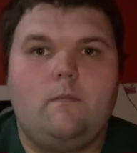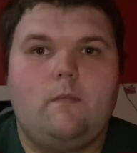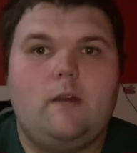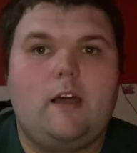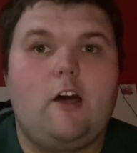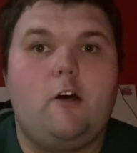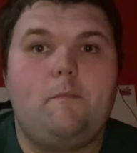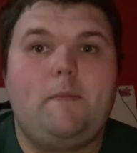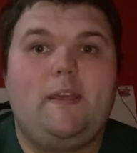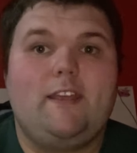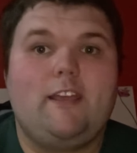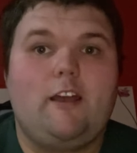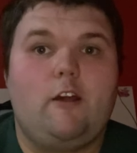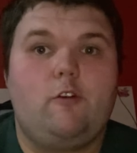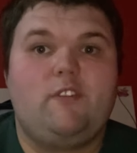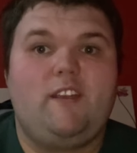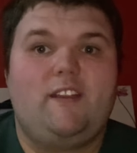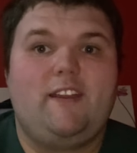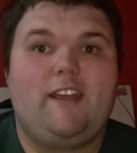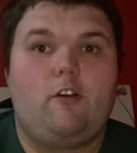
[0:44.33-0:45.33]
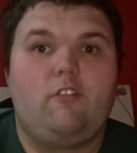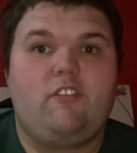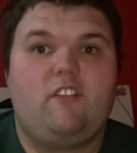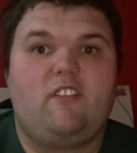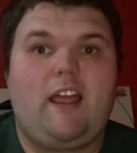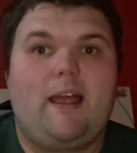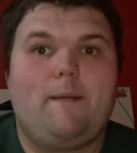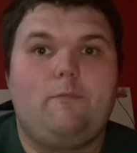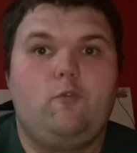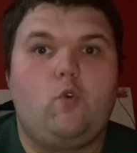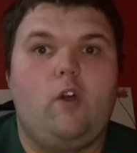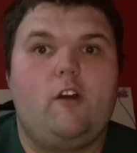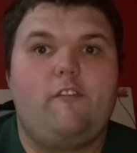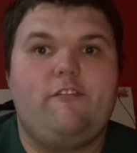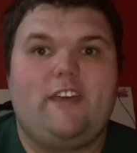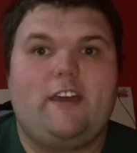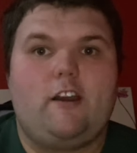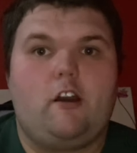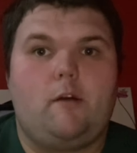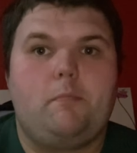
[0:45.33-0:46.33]
I'll be counting down the top 12
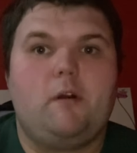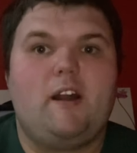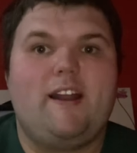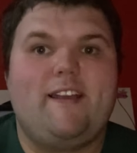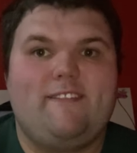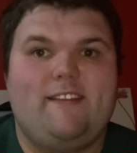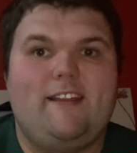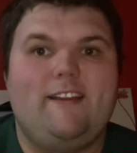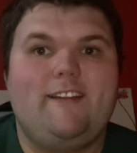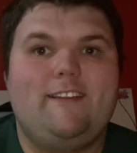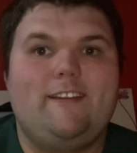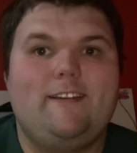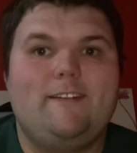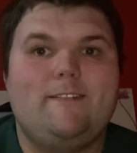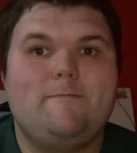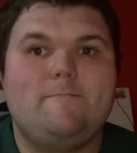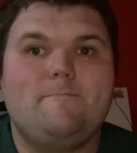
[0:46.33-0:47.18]
that are present,